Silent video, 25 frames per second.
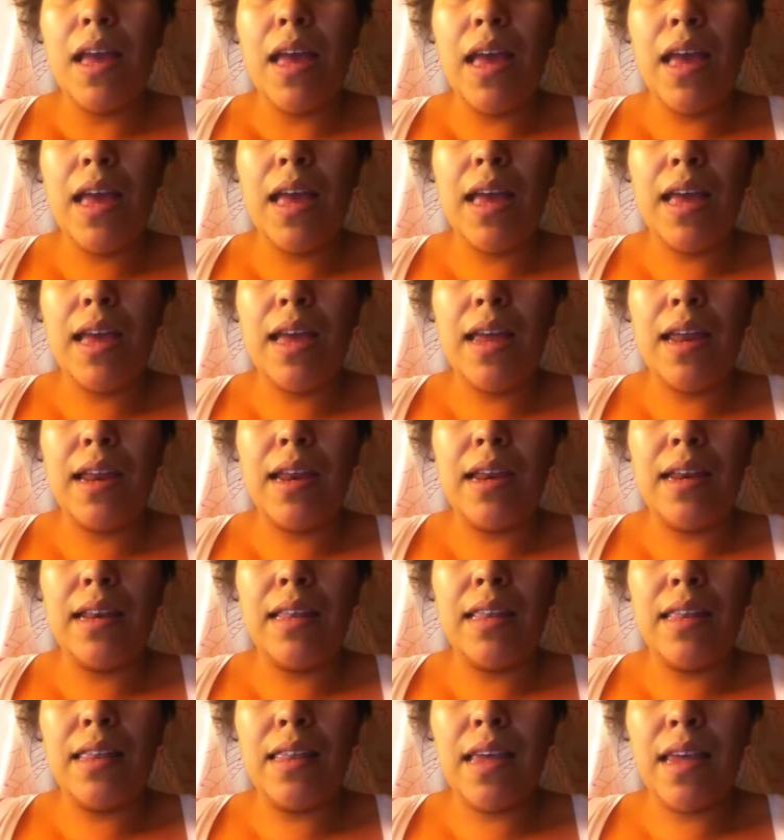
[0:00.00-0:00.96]

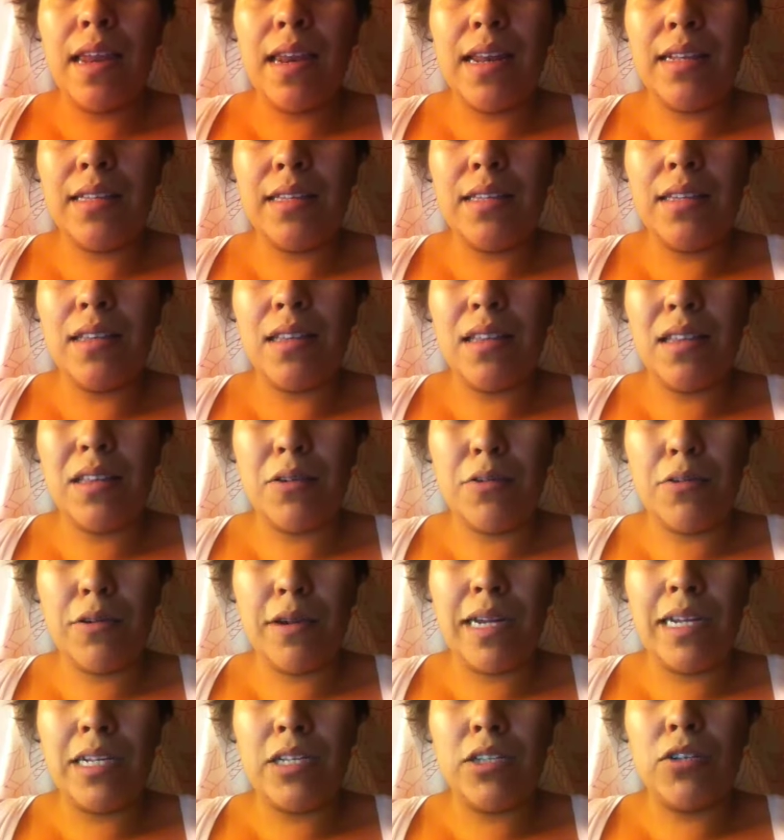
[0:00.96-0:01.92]
and then into the
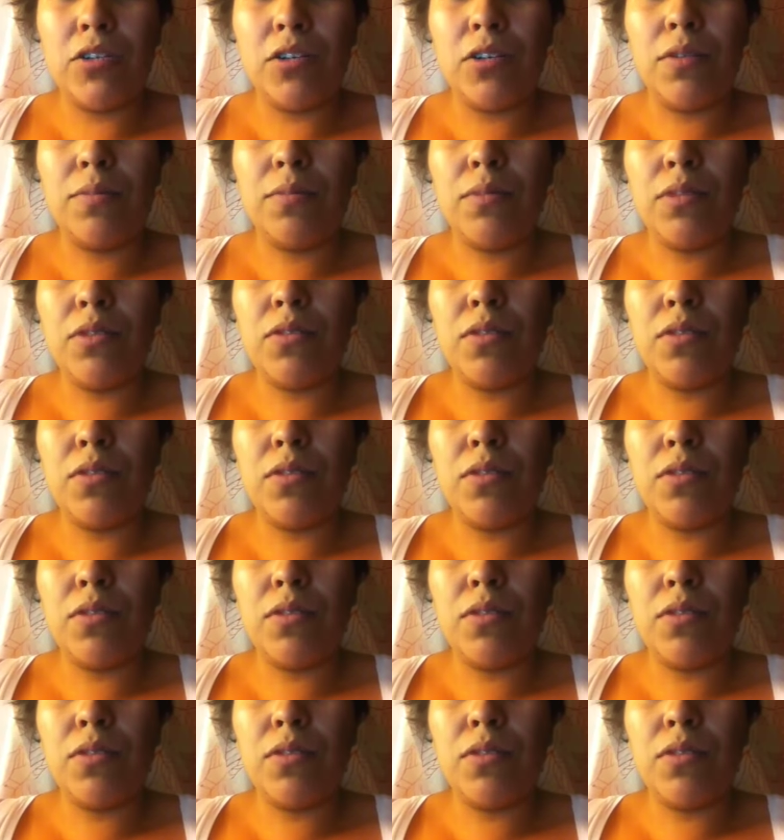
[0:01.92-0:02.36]
literary terms.